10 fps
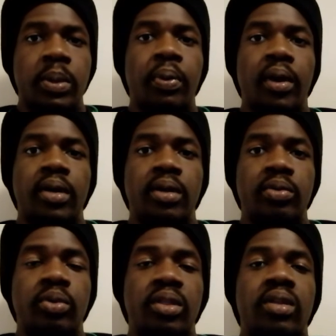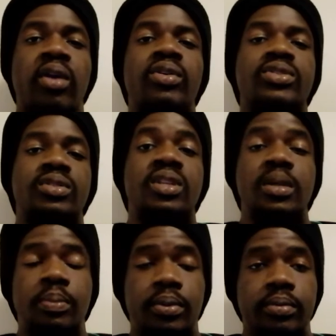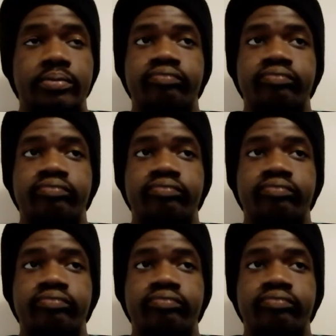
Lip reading: be partnering with Eriksen deep.